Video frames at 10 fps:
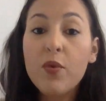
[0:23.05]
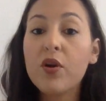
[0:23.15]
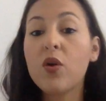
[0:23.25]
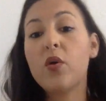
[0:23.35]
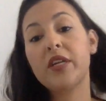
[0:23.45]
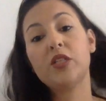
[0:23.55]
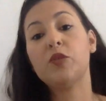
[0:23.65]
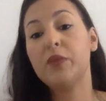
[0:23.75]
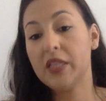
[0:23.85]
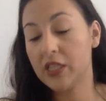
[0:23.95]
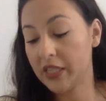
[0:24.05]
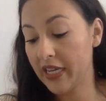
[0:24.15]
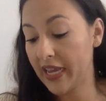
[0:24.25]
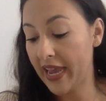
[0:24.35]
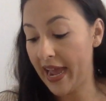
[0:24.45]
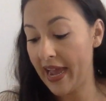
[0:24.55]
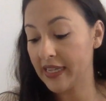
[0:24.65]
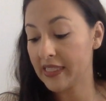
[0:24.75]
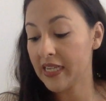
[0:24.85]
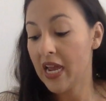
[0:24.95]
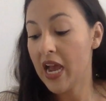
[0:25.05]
We're going to be looking at